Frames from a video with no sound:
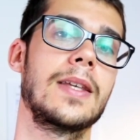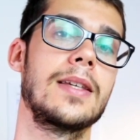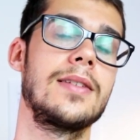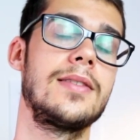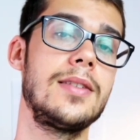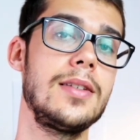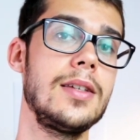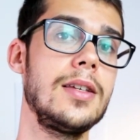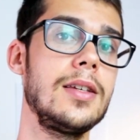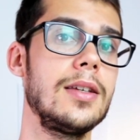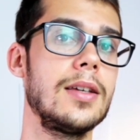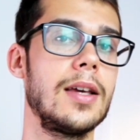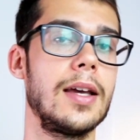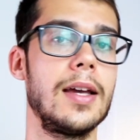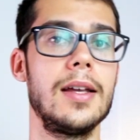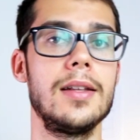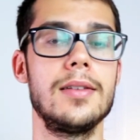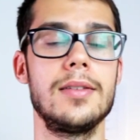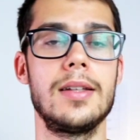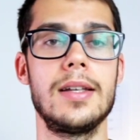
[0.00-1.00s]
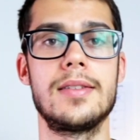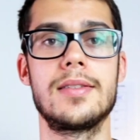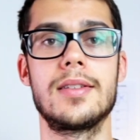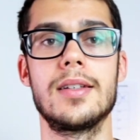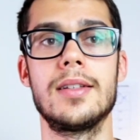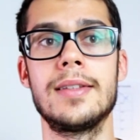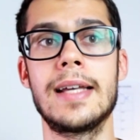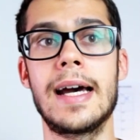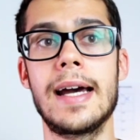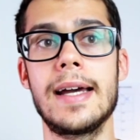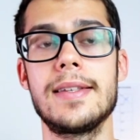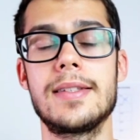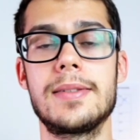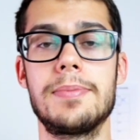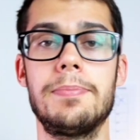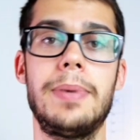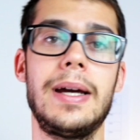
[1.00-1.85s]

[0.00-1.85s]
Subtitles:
see, and it's a nice